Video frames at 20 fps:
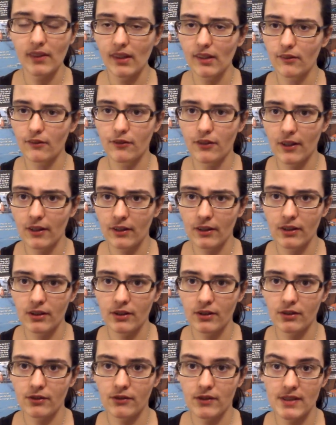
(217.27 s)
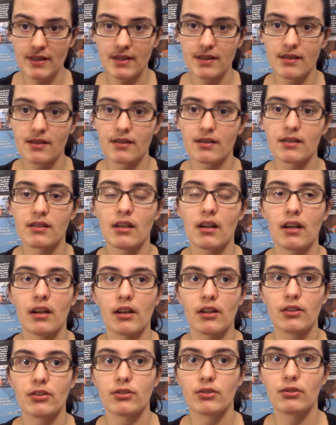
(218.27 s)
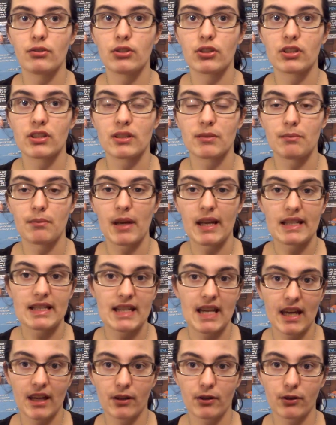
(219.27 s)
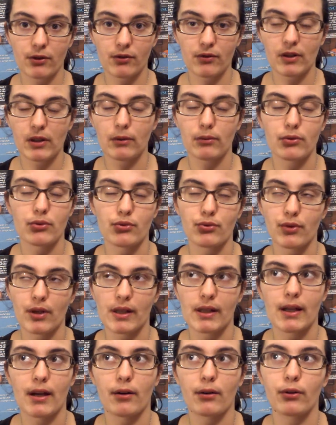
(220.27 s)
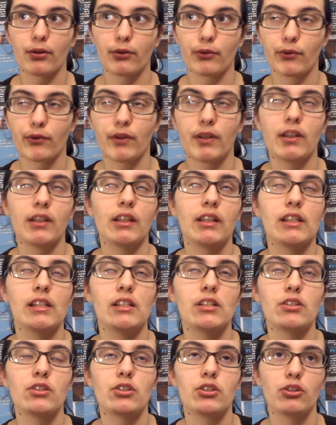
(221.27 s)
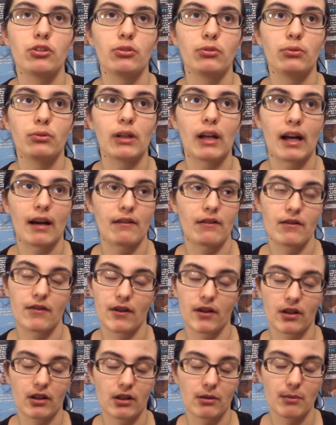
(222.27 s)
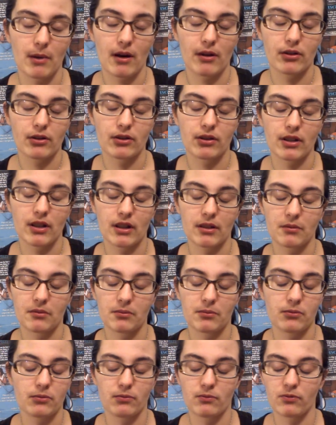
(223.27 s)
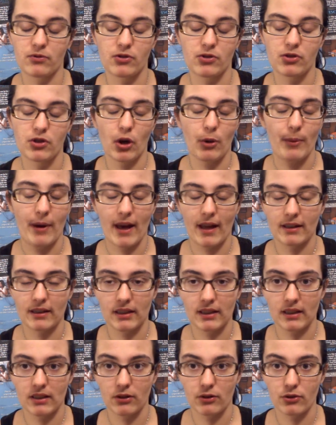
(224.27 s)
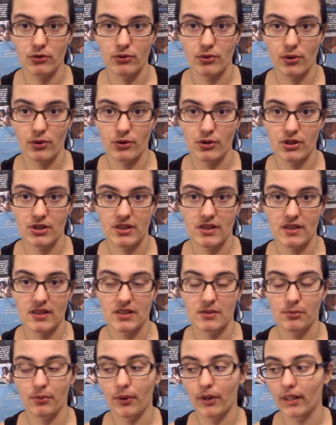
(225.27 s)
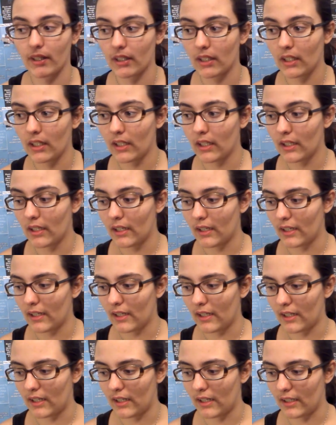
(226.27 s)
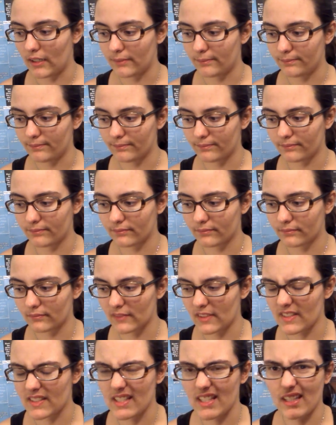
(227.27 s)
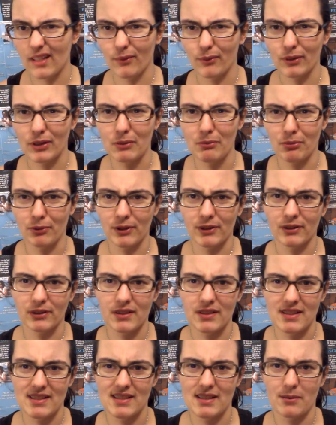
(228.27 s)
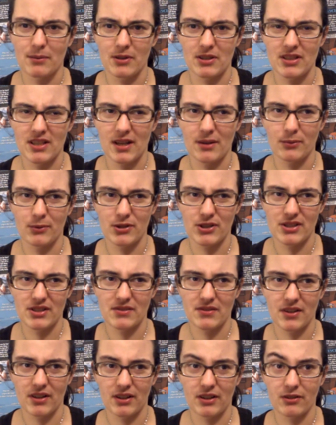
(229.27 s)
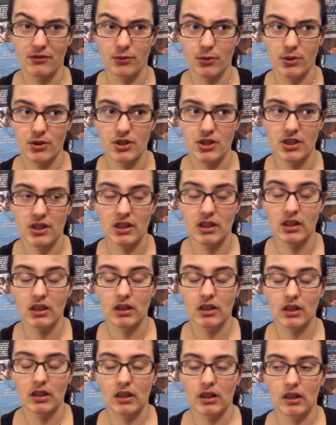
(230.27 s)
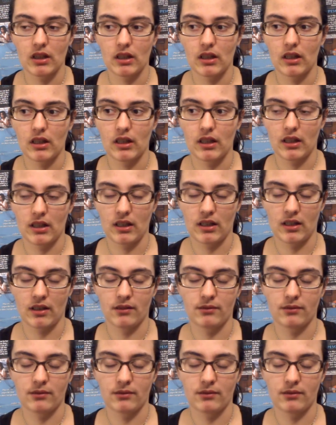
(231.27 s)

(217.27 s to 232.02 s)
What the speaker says: farrier visits to just maintain her feet, which right now her feet need to have the farrier come out so badly. They're atrocious at this point. Because they get really brittle in the summertime, which is very unfortunate. Uh,